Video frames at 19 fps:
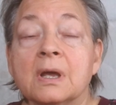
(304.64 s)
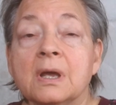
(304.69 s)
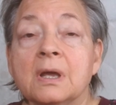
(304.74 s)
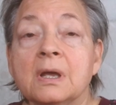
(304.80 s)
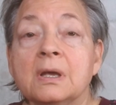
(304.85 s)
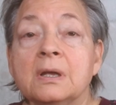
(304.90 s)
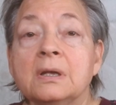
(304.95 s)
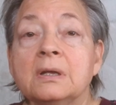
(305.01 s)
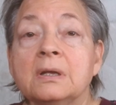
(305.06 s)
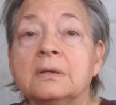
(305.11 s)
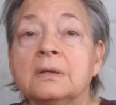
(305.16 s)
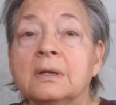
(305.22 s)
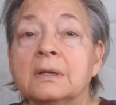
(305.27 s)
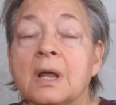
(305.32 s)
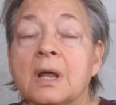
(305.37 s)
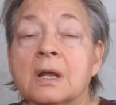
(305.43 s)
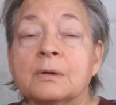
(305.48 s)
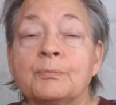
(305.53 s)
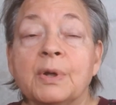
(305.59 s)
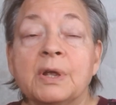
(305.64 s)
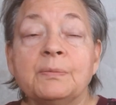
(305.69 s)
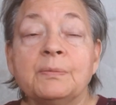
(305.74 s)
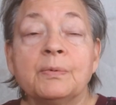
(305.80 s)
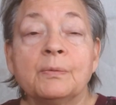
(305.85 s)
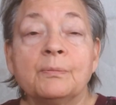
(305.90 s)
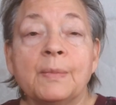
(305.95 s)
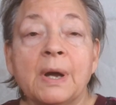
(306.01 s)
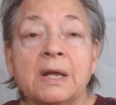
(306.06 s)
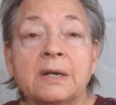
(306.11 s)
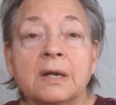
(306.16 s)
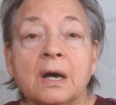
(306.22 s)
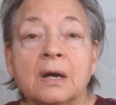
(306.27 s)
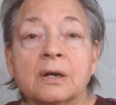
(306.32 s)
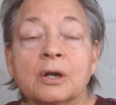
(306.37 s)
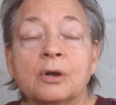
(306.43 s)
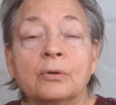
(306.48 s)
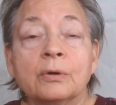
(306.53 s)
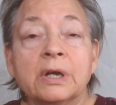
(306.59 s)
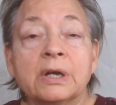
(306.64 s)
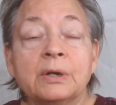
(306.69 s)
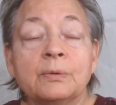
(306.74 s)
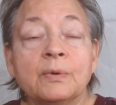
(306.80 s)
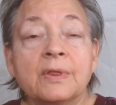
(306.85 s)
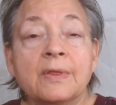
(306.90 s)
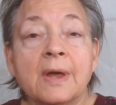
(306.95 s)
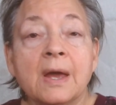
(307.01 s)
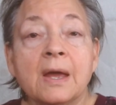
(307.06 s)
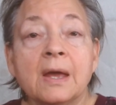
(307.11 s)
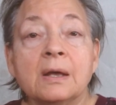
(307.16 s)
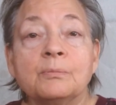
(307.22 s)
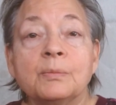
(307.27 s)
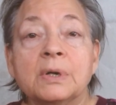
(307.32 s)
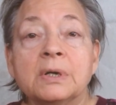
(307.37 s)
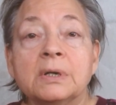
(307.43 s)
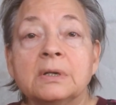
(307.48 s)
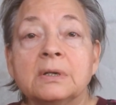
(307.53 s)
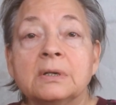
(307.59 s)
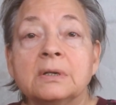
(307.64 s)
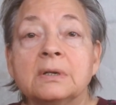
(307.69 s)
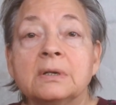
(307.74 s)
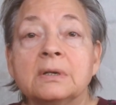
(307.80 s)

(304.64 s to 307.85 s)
And a lot of people may not agree with that, but